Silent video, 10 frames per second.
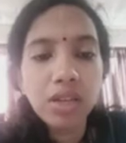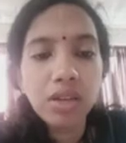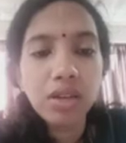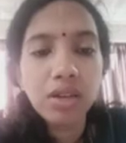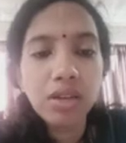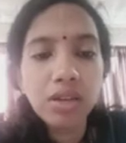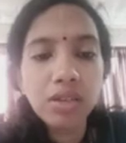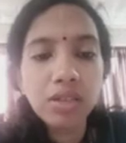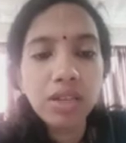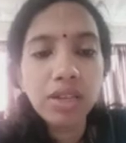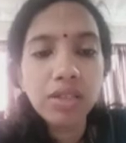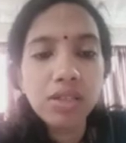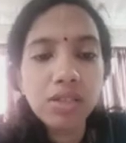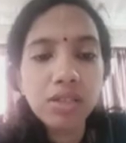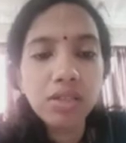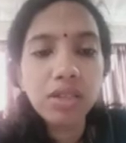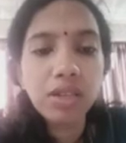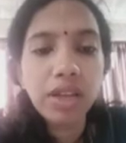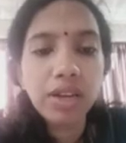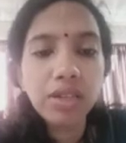The
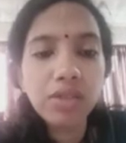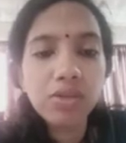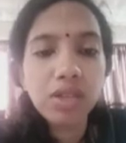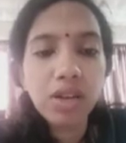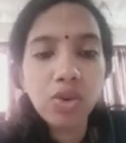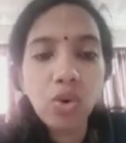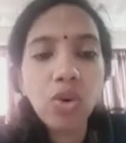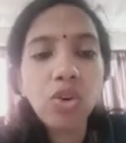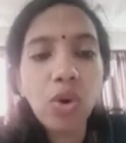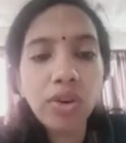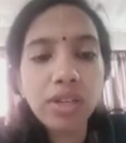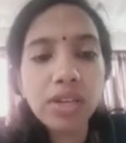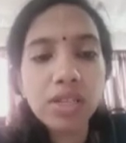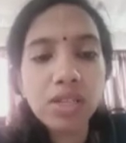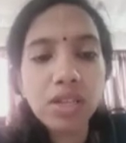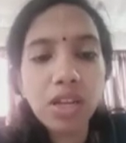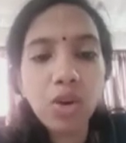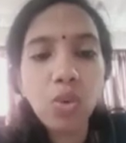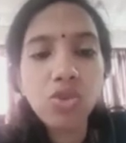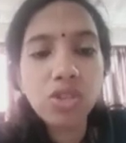directives are not organized in a
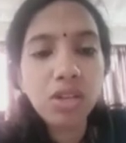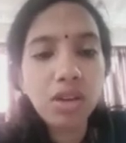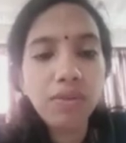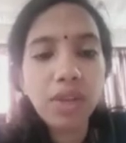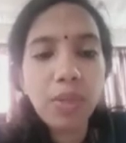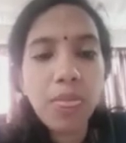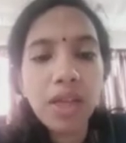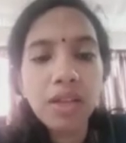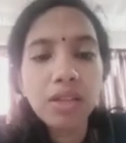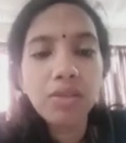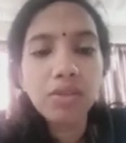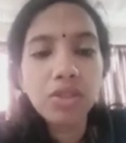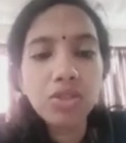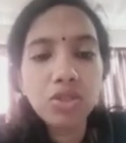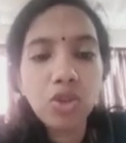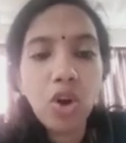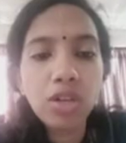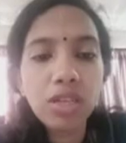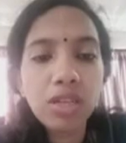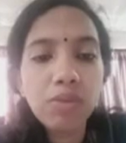logical way, which is
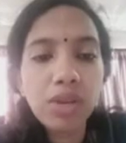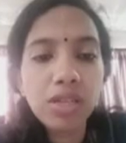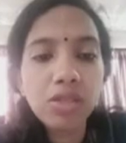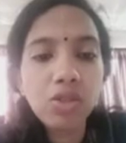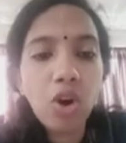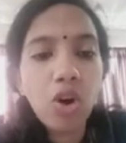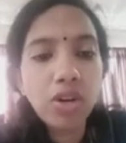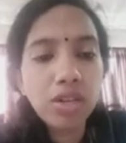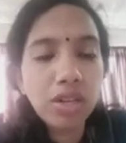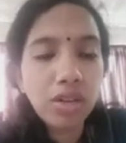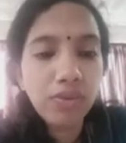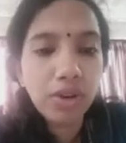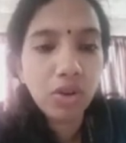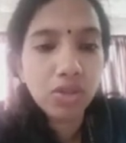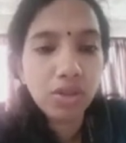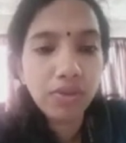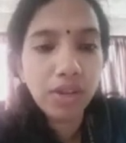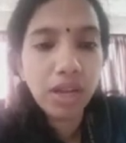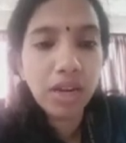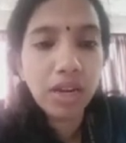totally based ordinary
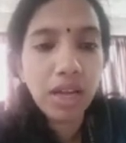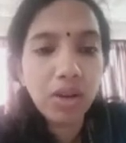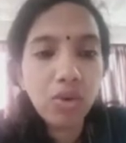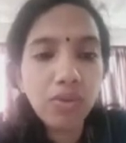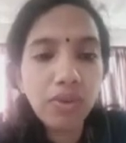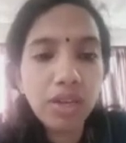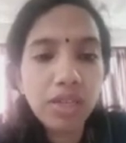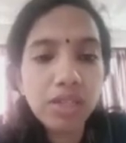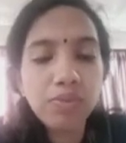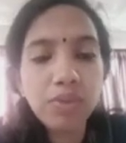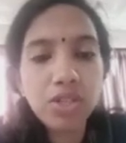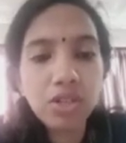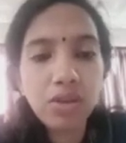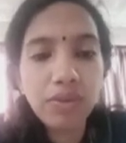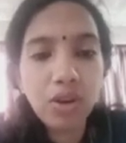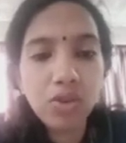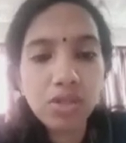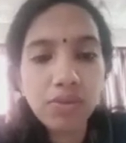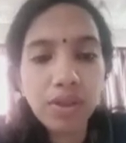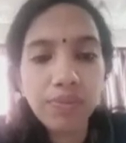philosophy and lack of any special
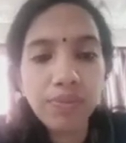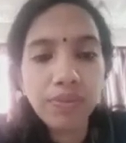philosophy.